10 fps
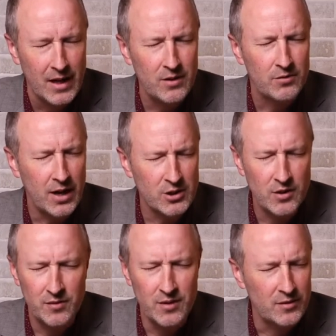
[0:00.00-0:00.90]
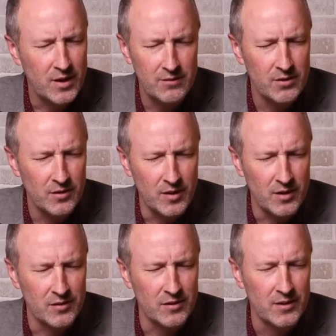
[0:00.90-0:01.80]
his righteousness covers
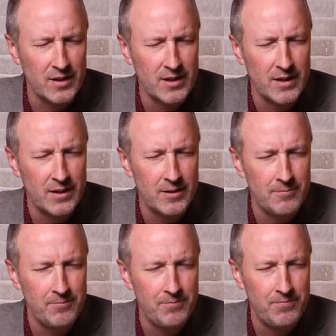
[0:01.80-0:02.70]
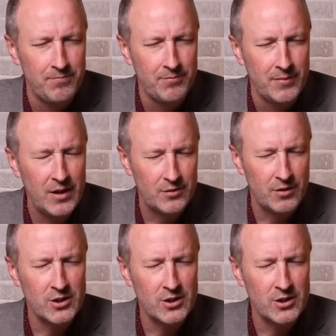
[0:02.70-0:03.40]
us. He's